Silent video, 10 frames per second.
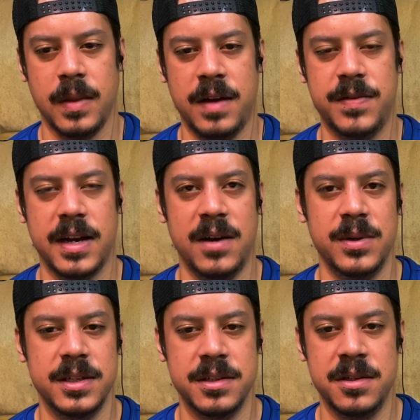I forgot
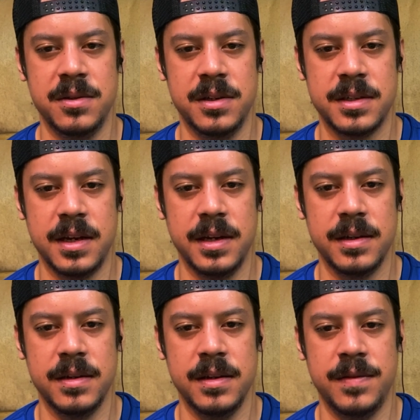what this dude looks like,
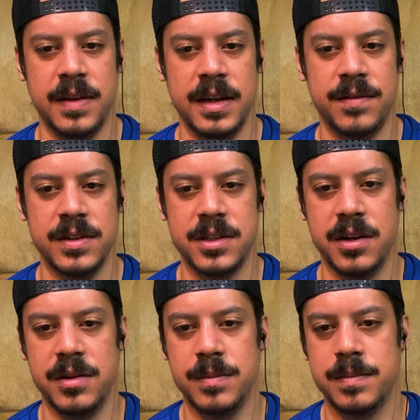if they even
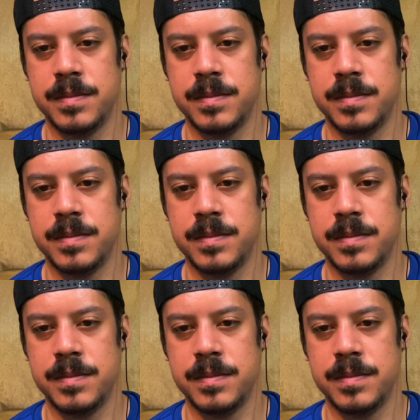showed him.